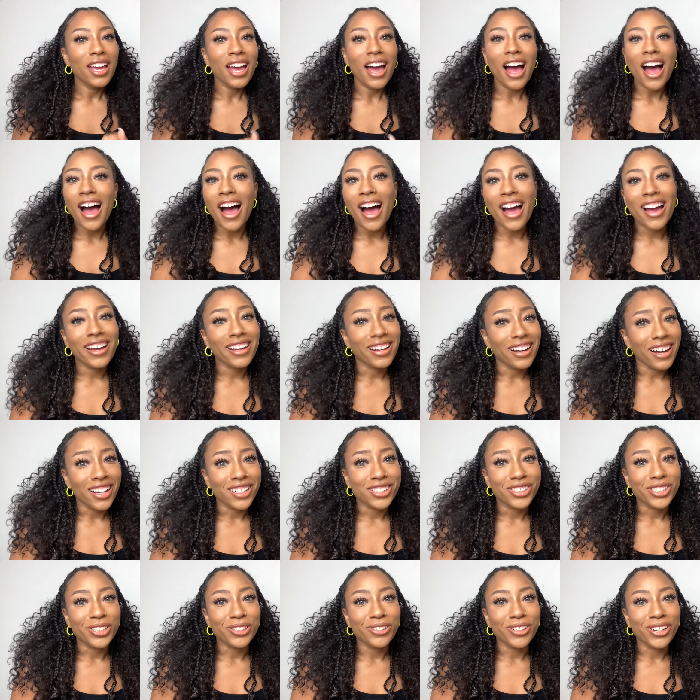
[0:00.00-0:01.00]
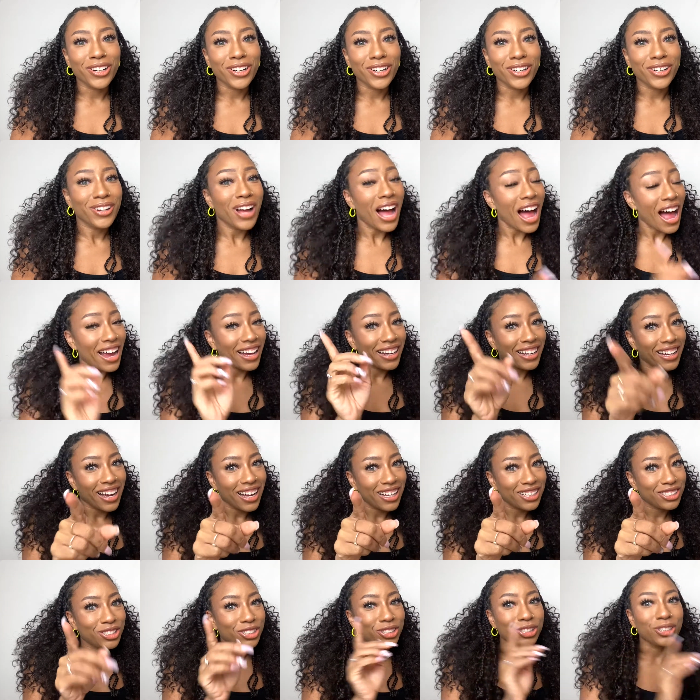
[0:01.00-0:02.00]
I got you, girl. I
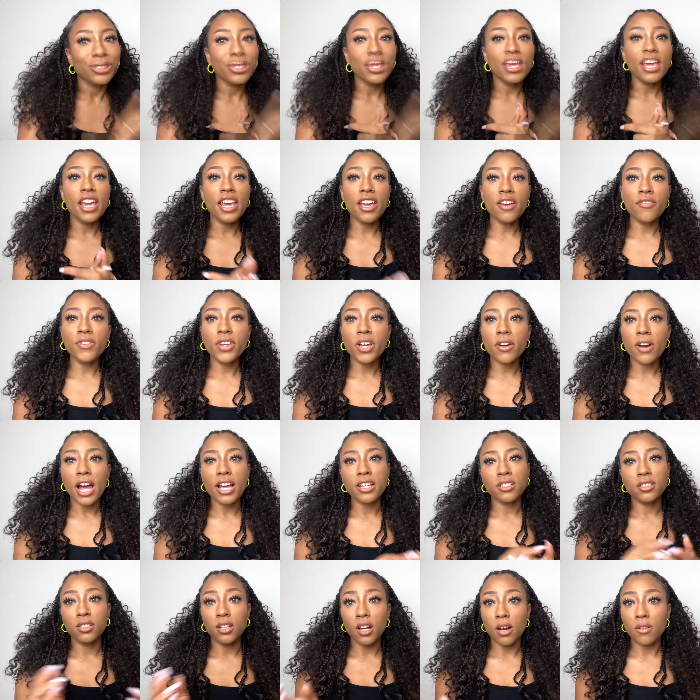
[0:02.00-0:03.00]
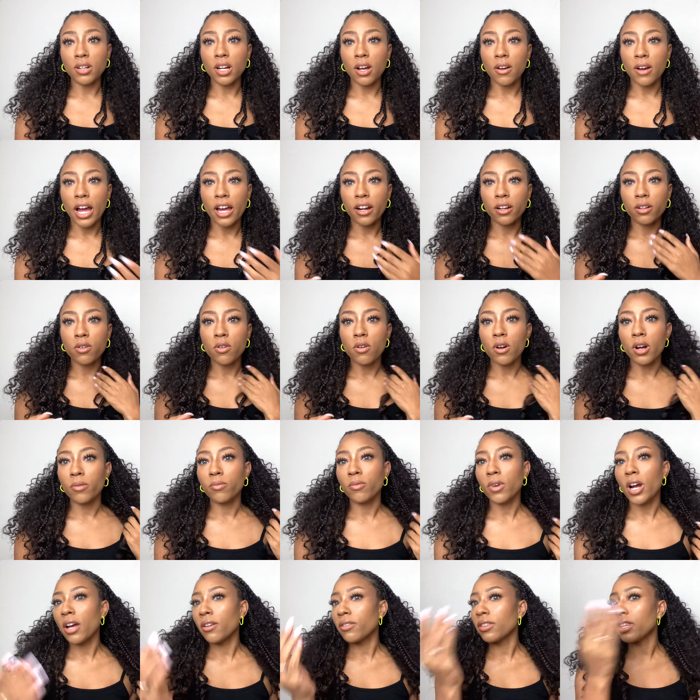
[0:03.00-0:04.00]
got you. If you guys don't know how to
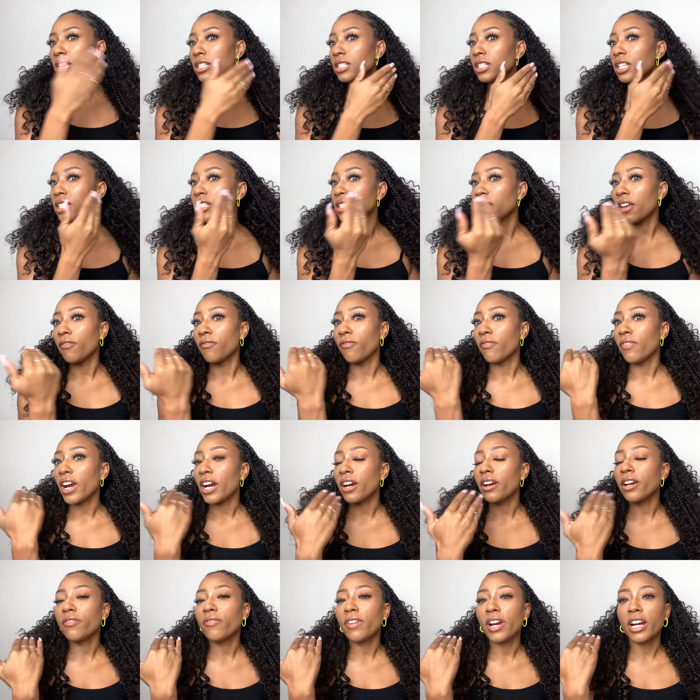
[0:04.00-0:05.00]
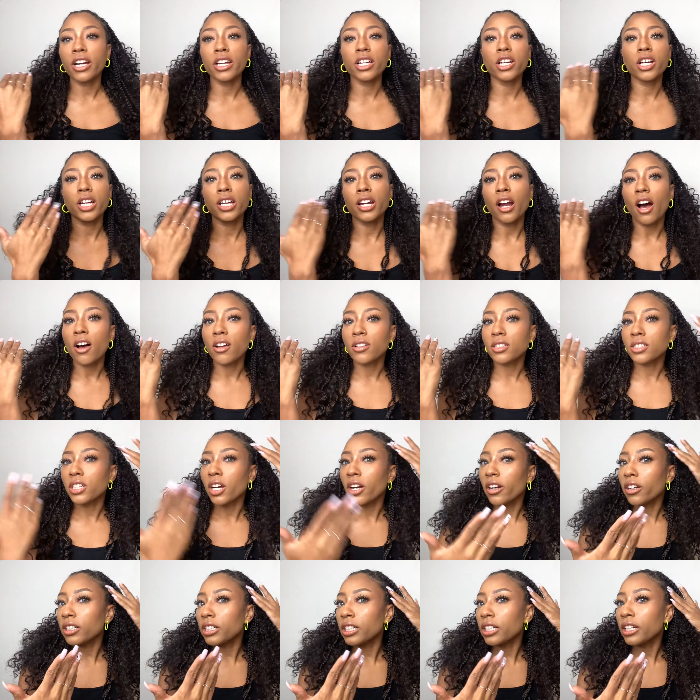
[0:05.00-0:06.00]
cornrow, this is a very, very good
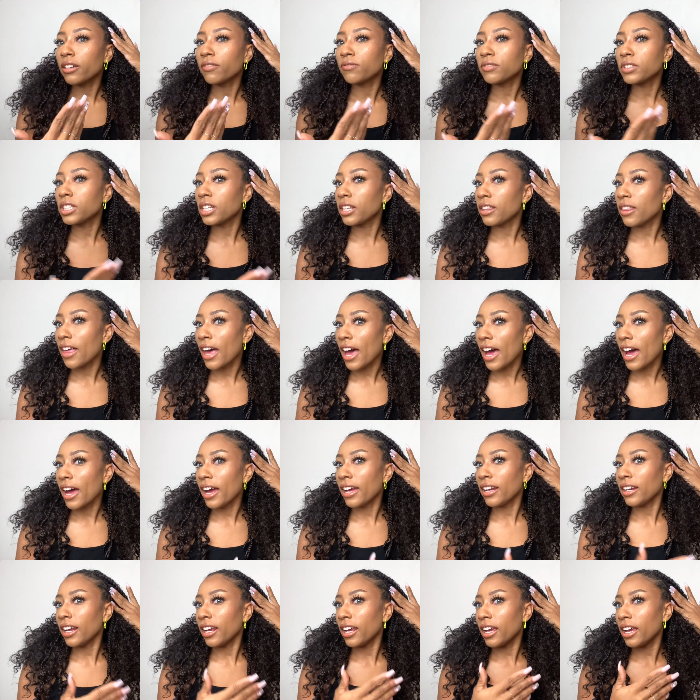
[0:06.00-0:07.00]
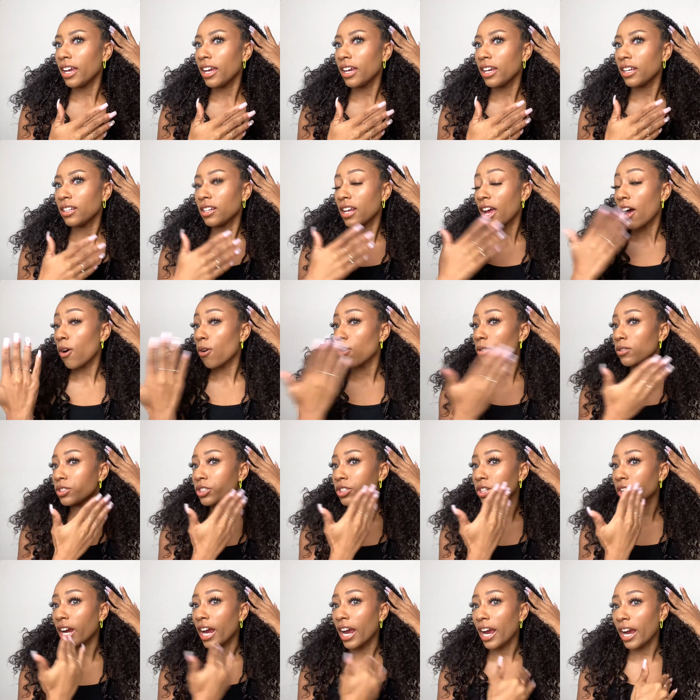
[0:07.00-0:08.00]
alternative to that. It holds
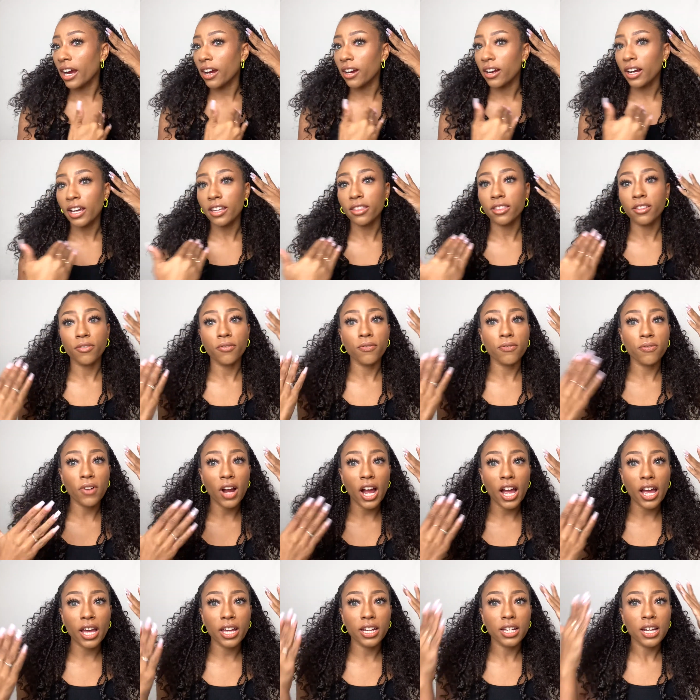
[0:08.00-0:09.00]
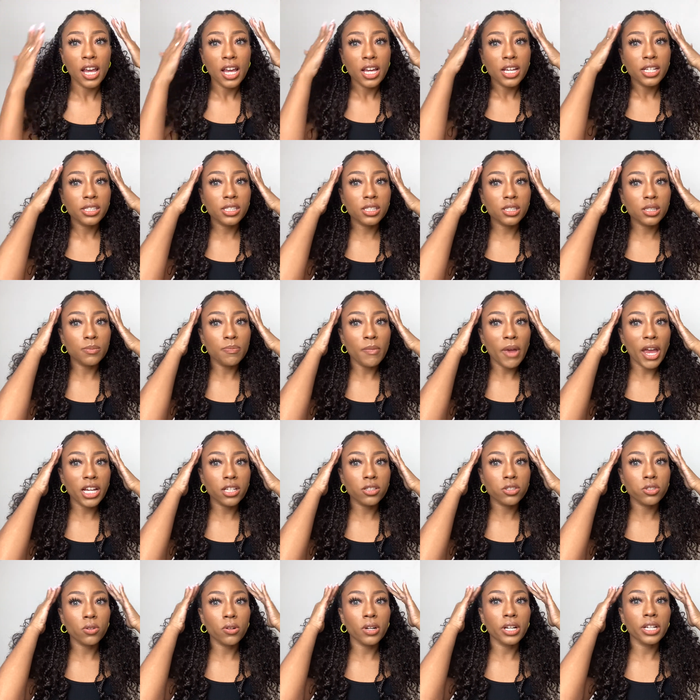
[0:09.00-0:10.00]
your hair in the front. Just make
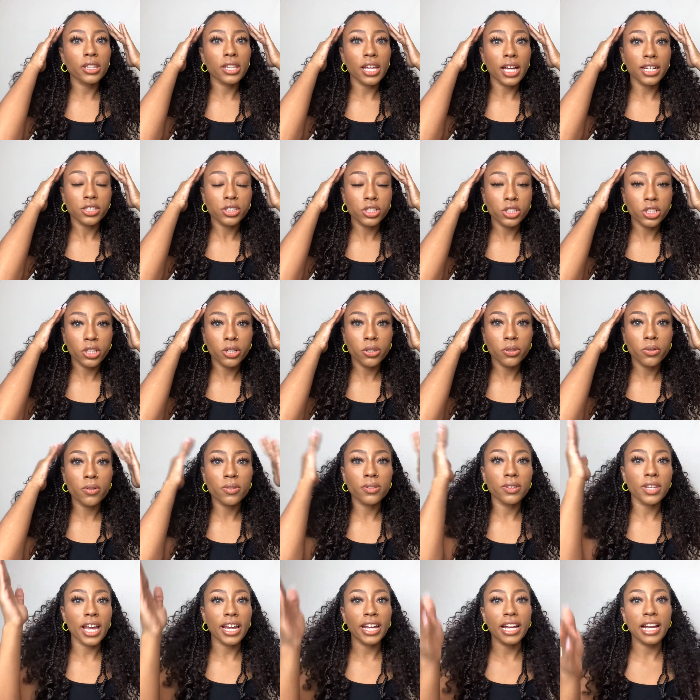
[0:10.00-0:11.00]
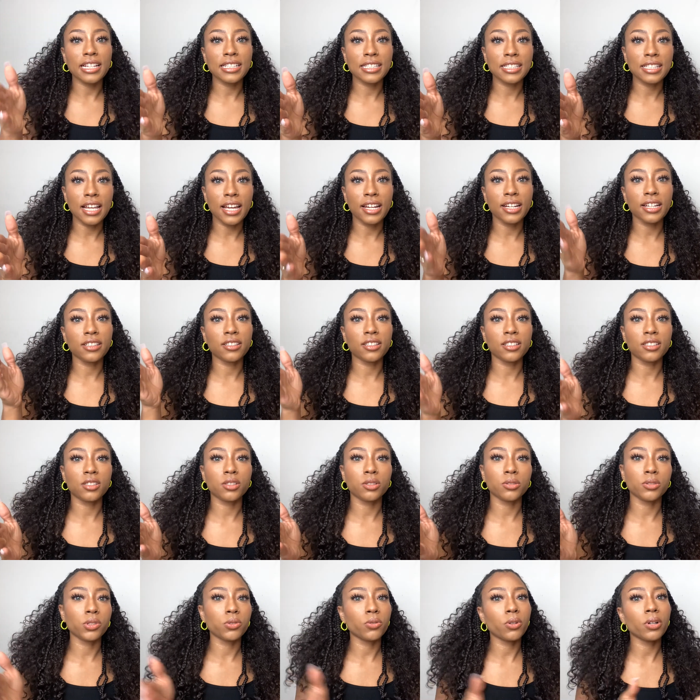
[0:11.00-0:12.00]
sure that you, like I said in the
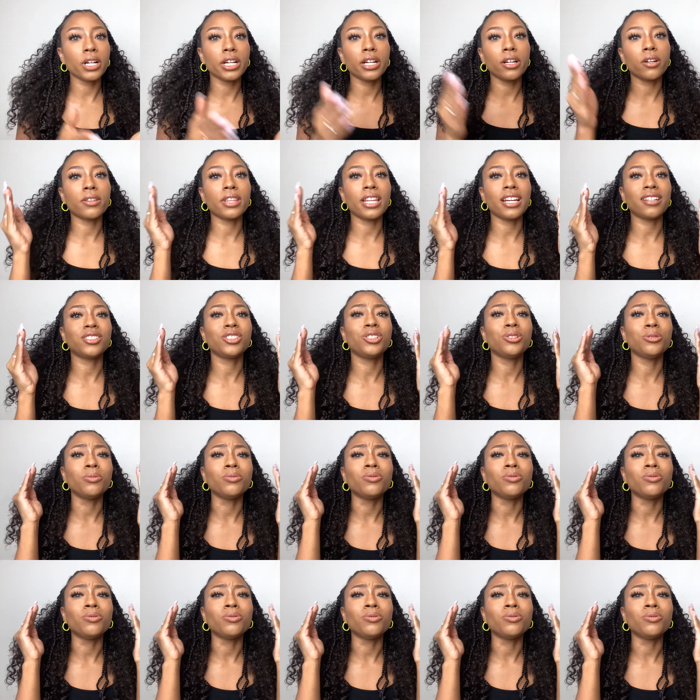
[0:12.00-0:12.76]
tutorial, that you